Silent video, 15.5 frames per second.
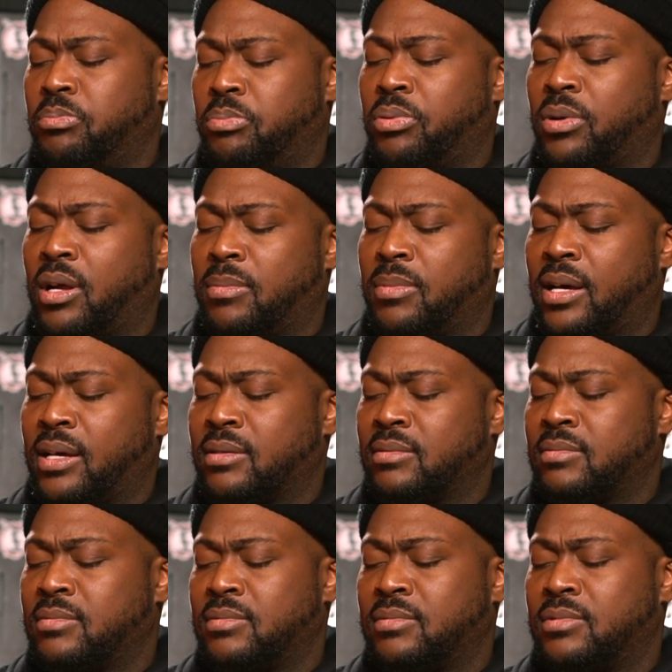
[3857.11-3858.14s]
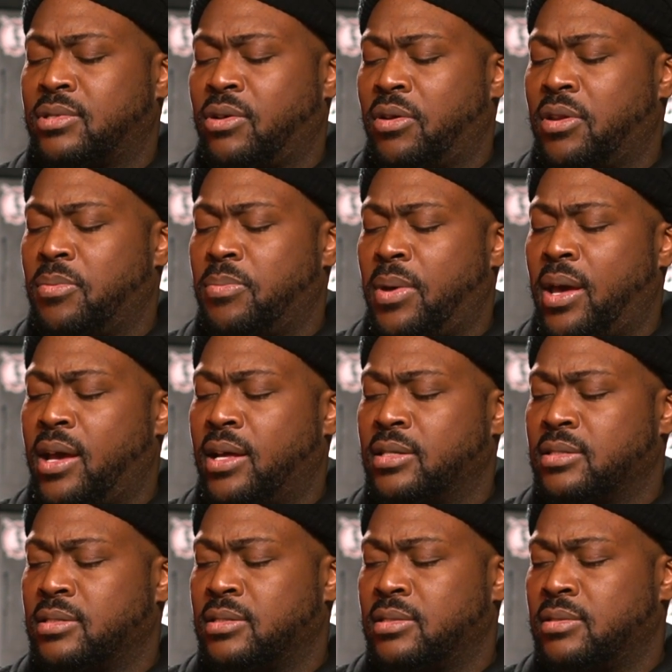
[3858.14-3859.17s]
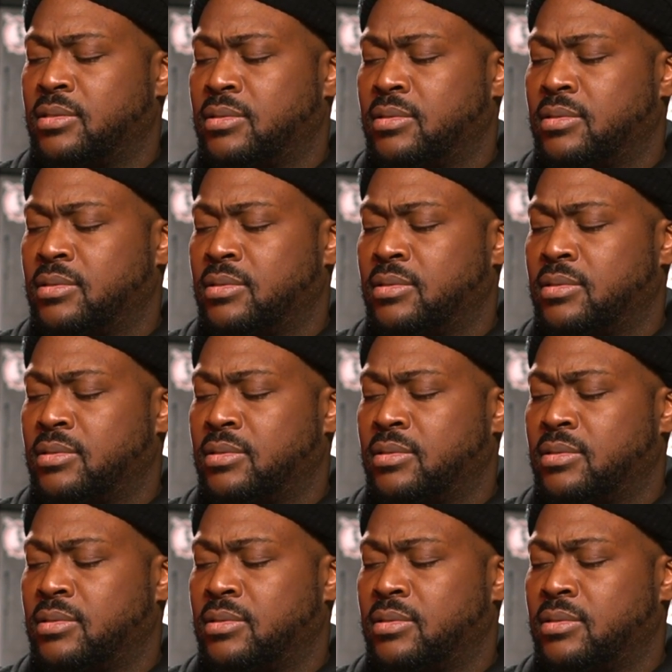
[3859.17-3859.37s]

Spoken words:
put up like 30 bands.